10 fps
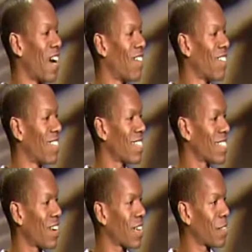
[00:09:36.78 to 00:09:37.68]
now, so,
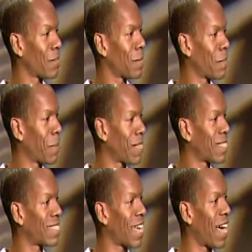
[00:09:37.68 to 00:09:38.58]
let's talk a little bit
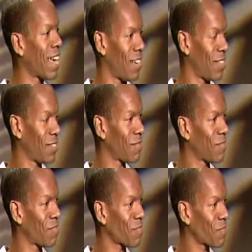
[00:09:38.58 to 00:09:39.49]
about style
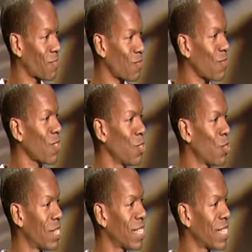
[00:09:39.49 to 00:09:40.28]
okay.